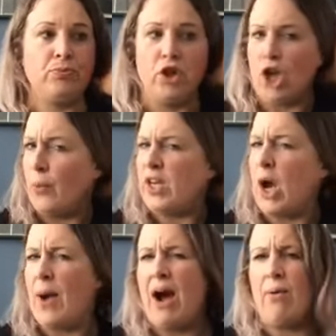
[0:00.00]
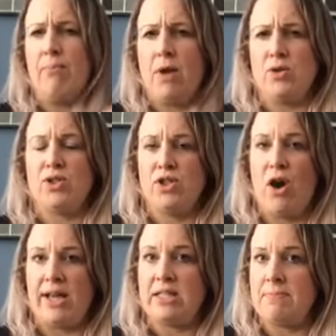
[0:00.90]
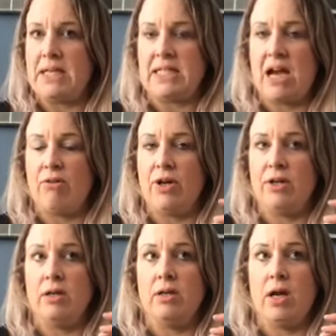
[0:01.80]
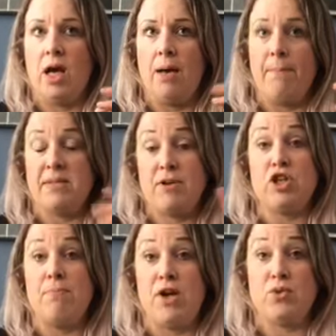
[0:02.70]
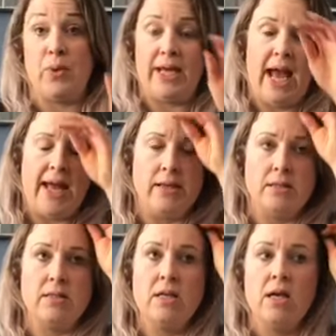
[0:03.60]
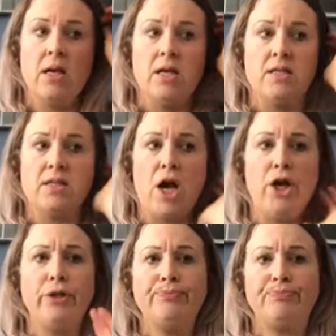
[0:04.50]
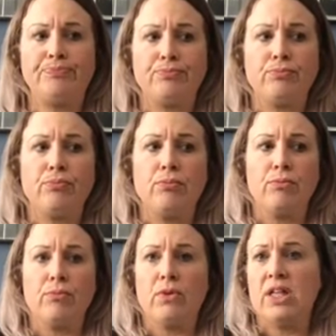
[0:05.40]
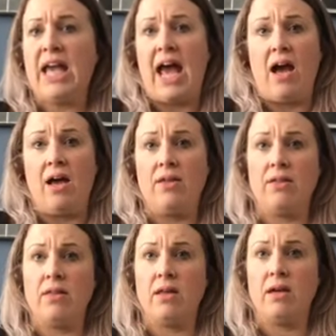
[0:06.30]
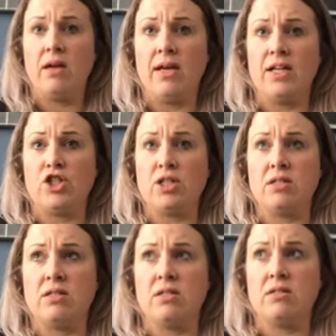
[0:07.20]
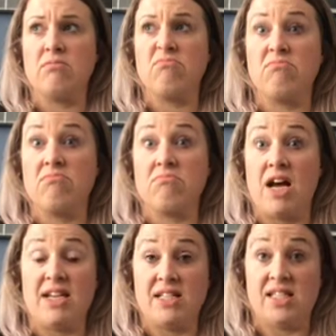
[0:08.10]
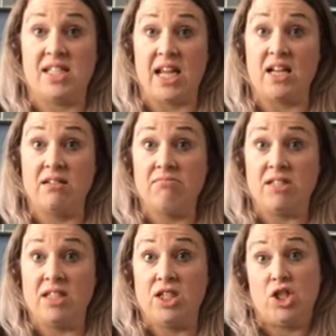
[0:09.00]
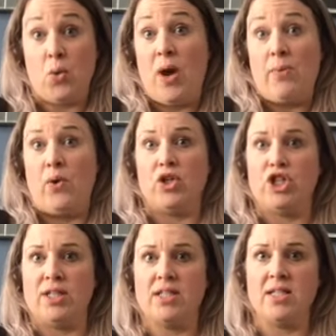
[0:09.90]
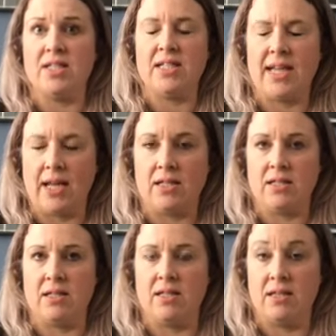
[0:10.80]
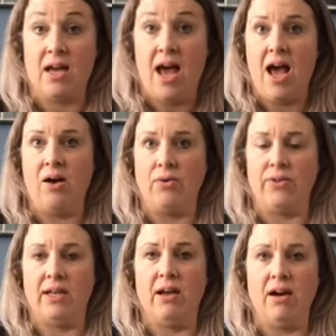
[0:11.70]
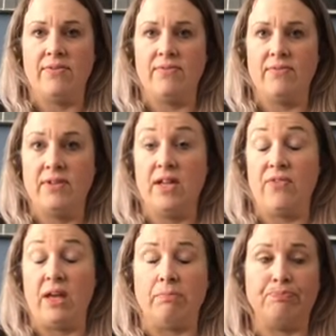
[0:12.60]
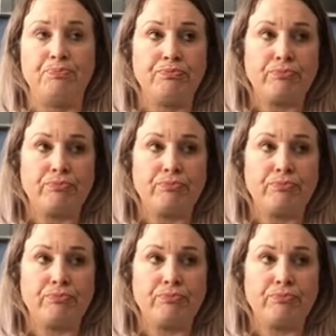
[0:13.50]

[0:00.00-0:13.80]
You know, we'd go out most nights, me and Darren, especially most weekends. So yeah, it just, I didn't stick to Weight Watchers. I didn't stick to the healthy life living.